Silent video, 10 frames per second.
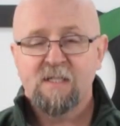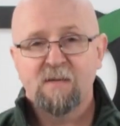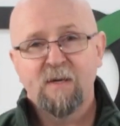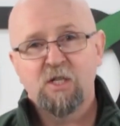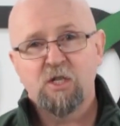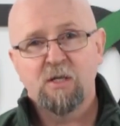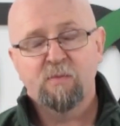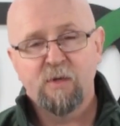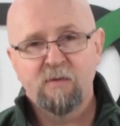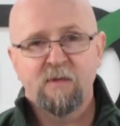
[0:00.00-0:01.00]
I mentioned, the
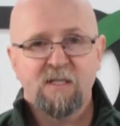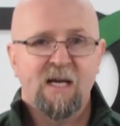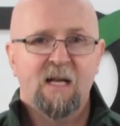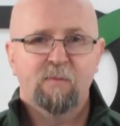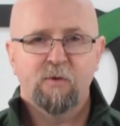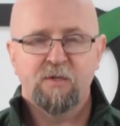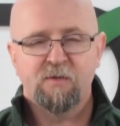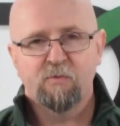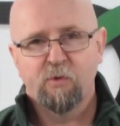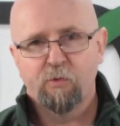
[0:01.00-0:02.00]
previous
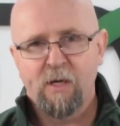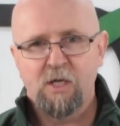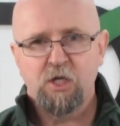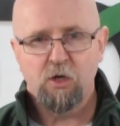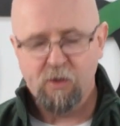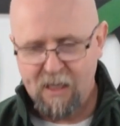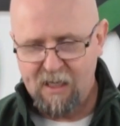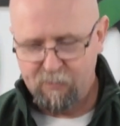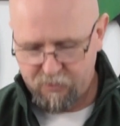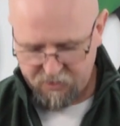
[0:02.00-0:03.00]
calipers were ratio
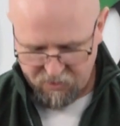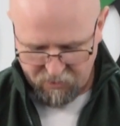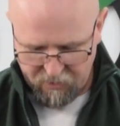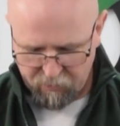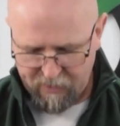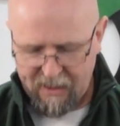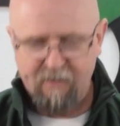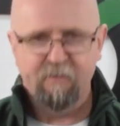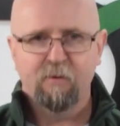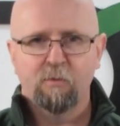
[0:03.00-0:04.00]
calipers. So here we
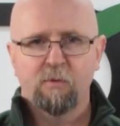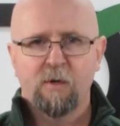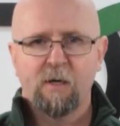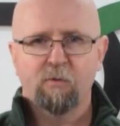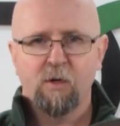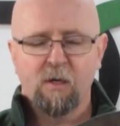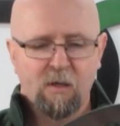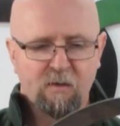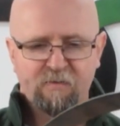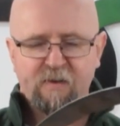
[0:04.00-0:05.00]
have what I would
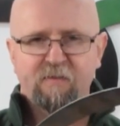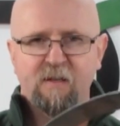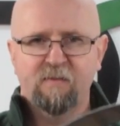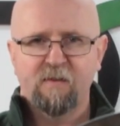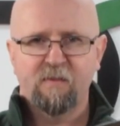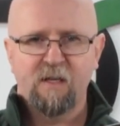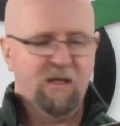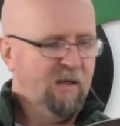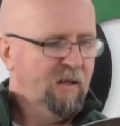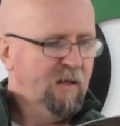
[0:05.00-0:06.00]
call 50-50.